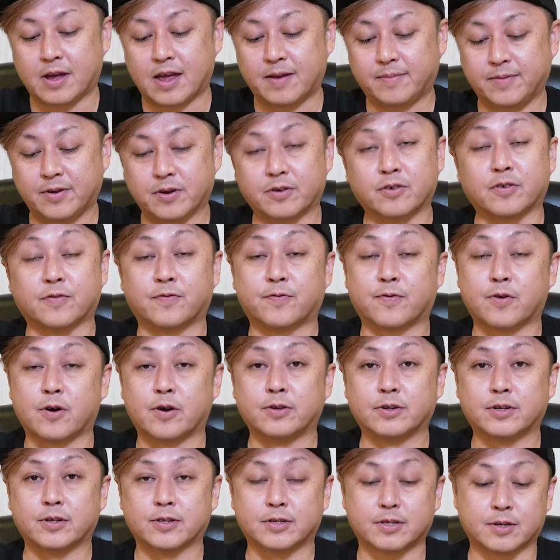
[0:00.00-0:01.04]
heavy on the
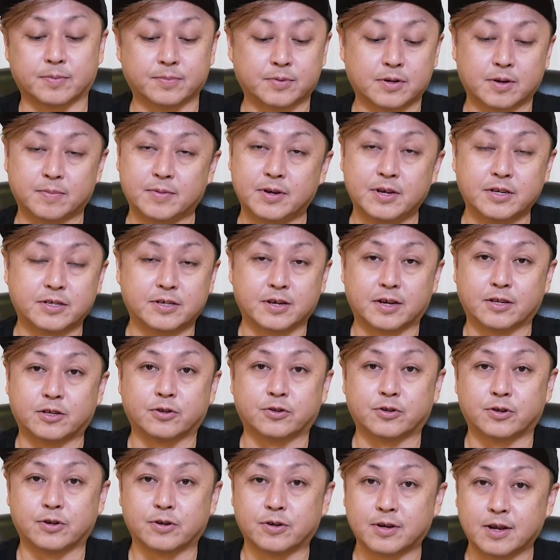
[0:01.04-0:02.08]
front is sometimes easy to get the
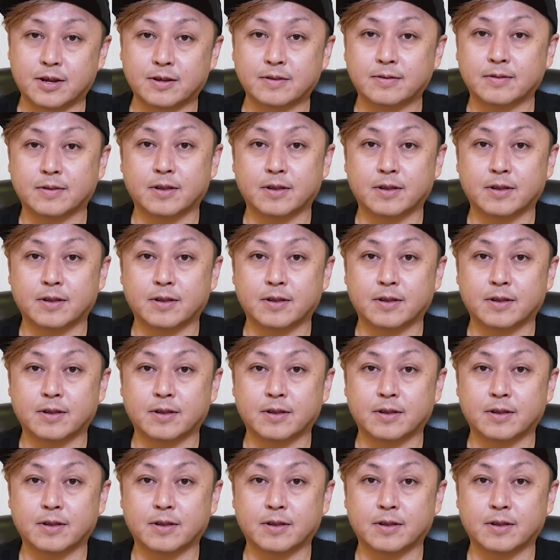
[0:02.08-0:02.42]
turning